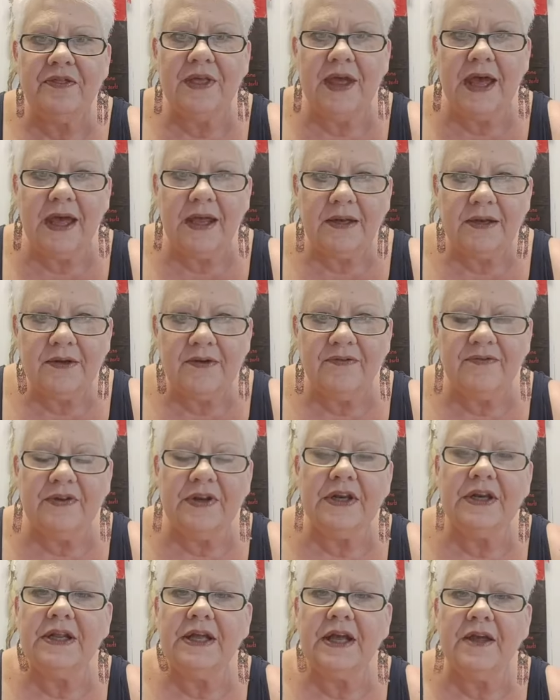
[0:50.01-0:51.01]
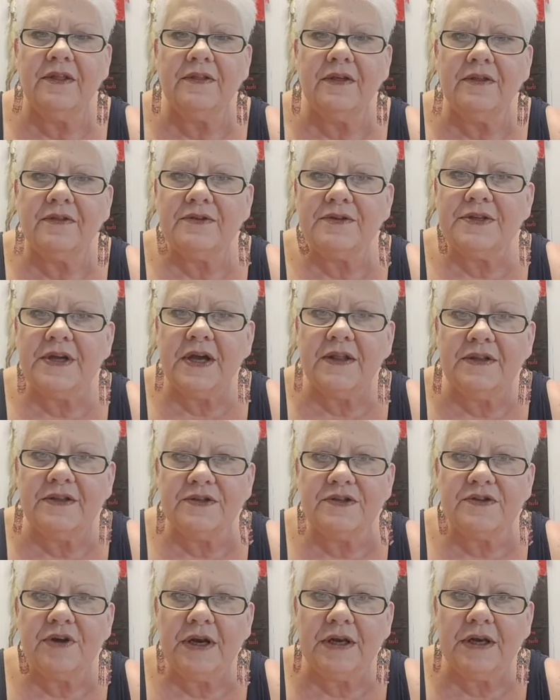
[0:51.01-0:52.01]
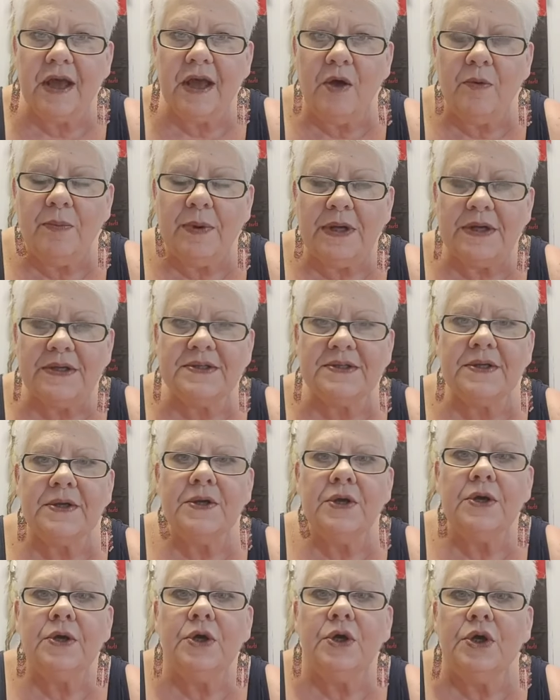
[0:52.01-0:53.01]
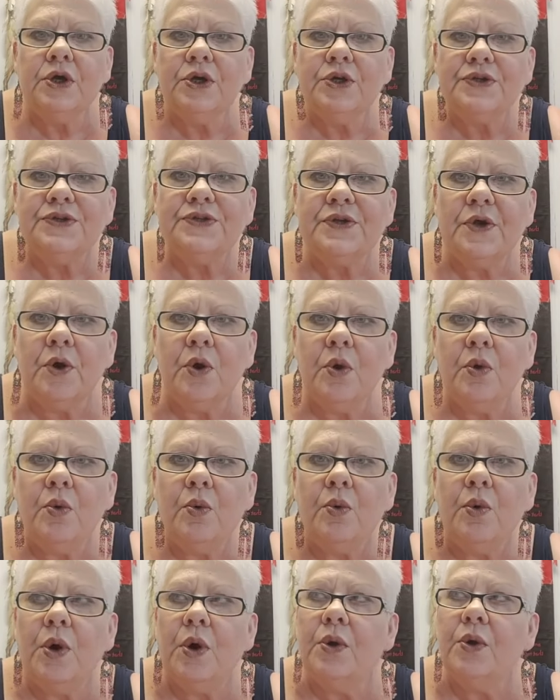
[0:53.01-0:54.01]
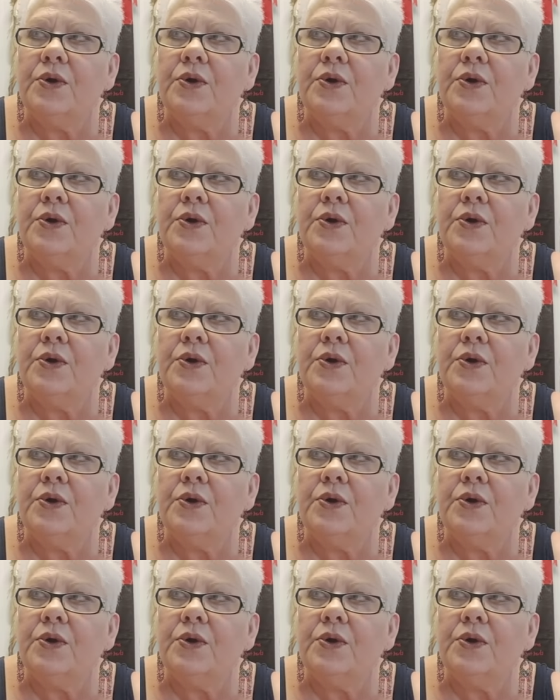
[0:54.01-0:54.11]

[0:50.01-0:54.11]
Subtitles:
that divinity on the other side that's trying to help us. So